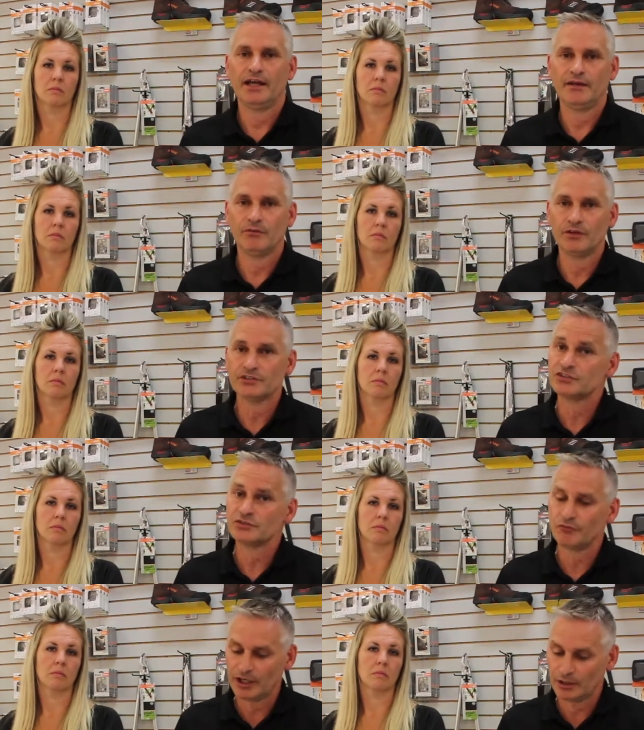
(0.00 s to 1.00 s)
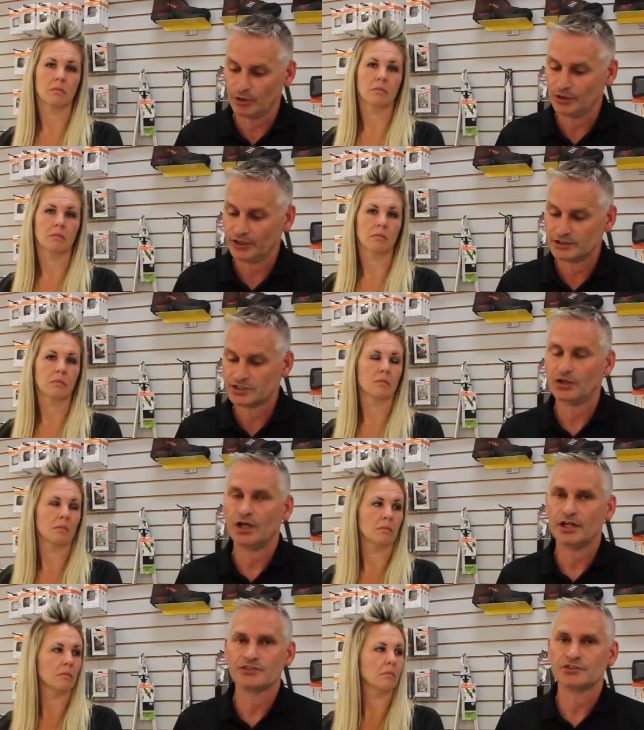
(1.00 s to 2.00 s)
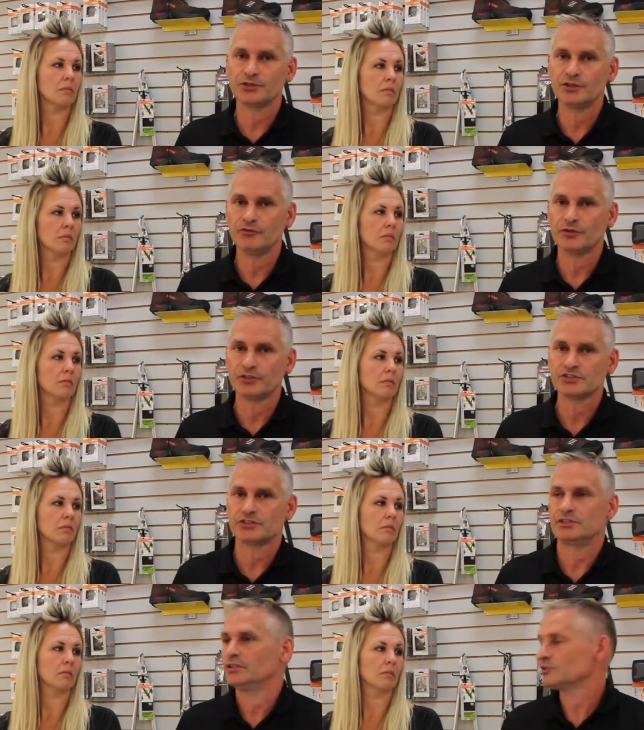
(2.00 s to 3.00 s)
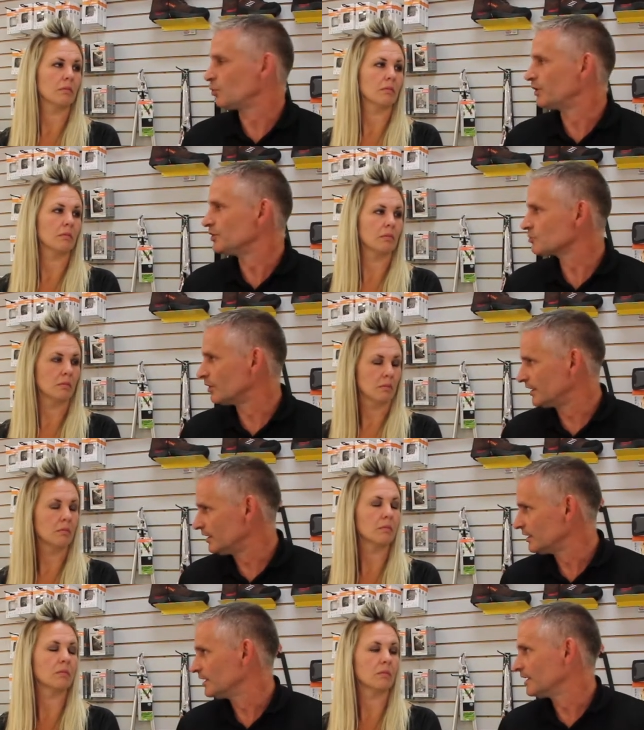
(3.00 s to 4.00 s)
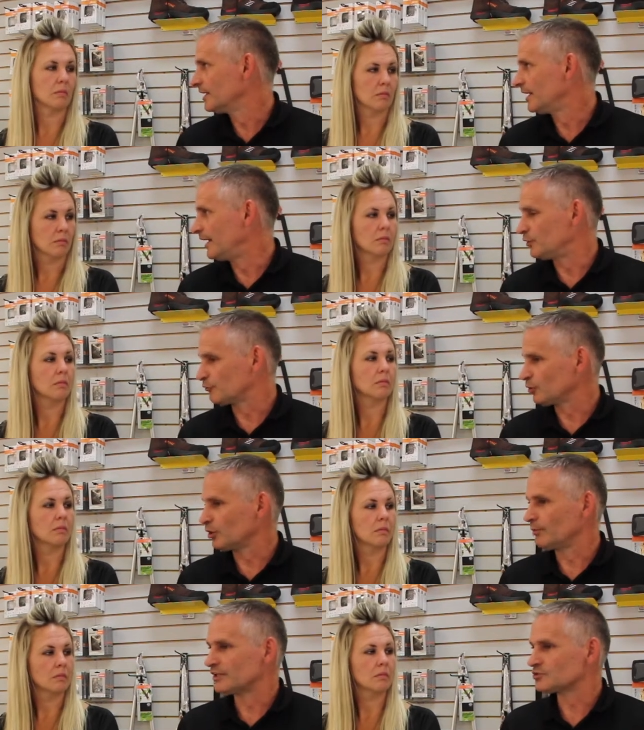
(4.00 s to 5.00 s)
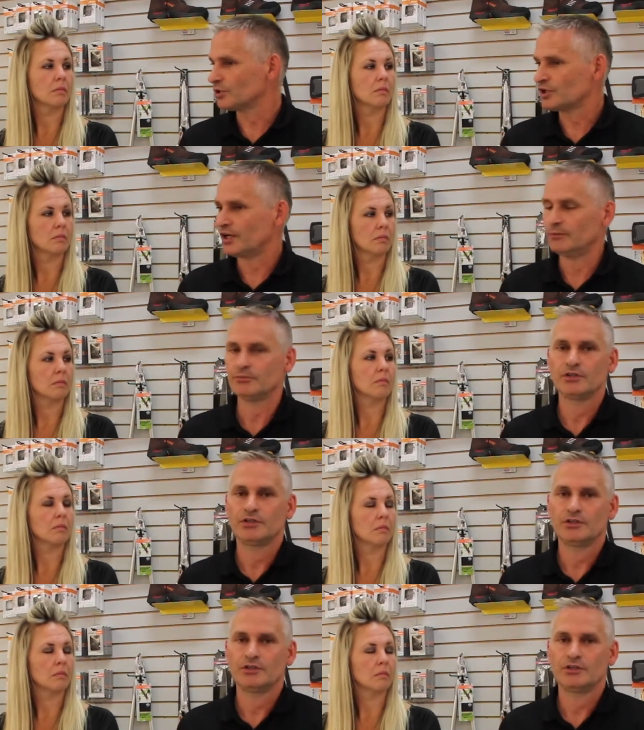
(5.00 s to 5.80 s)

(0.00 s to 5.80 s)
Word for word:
Speaker 1: And this is available until August 31st, 2020 and your floor mats will come